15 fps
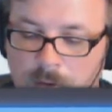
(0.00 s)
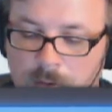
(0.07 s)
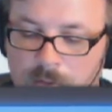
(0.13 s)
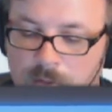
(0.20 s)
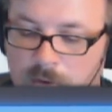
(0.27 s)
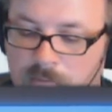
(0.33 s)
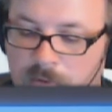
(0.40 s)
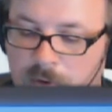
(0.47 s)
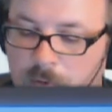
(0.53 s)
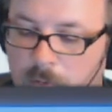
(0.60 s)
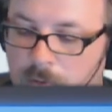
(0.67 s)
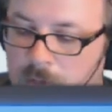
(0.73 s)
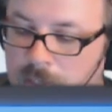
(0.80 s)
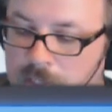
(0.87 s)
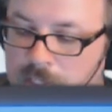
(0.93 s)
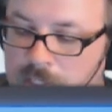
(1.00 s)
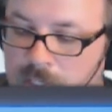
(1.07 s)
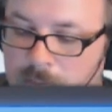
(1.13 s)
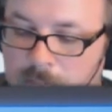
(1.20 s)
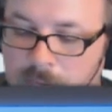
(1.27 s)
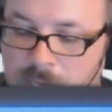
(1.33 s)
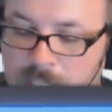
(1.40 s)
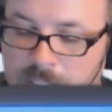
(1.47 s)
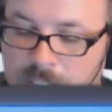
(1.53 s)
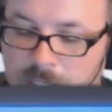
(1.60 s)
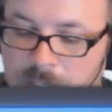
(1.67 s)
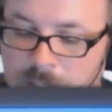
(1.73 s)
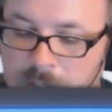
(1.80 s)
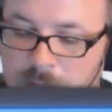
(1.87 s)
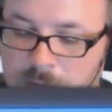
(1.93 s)
So I've recorded just a
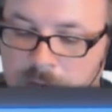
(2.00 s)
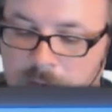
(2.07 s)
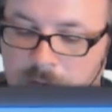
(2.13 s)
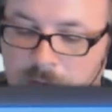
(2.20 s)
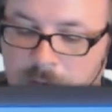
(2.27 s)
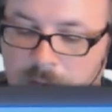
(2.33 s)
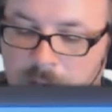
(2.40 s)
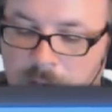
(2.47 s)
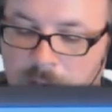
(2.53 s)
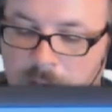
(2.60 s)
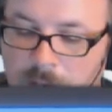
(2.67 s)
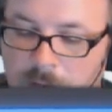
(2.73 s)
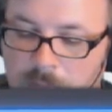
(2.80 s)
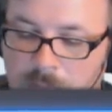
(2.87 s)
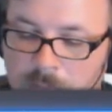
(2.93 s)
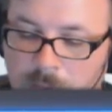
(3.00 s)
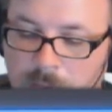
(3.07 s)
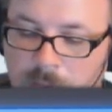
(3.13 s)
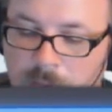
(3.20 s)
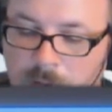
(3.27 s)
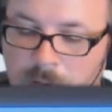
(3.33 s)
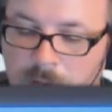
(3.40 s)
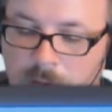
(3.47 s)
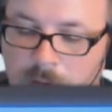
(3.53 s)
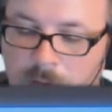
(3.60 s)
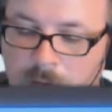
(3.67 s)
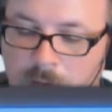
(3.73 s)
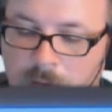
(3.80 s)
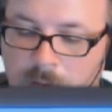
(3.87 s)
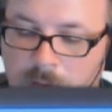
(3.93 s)
basic, um,
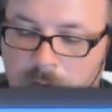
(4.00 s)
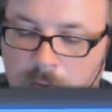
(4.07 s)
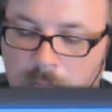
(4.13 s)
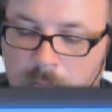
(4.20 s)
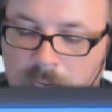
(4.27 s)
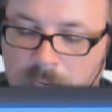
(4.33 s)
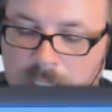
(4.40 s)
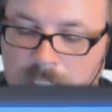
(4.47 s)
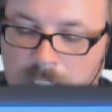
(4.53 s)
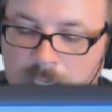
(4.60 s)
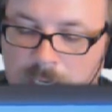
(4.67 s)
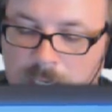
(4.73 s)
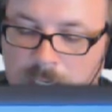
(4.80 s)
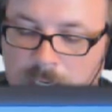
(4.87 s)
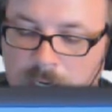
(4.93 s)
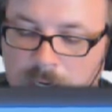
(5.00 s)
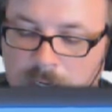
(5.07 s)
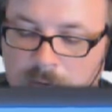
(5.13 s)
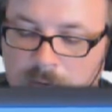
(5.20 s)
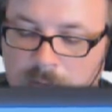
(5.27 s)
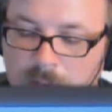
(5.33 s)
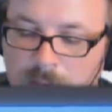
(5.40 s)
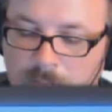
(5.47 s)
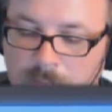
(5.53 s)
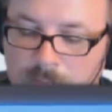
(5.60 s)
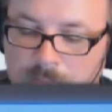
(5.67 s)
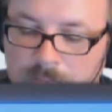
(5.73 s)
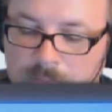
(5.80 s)
you know, baseline kind of thing.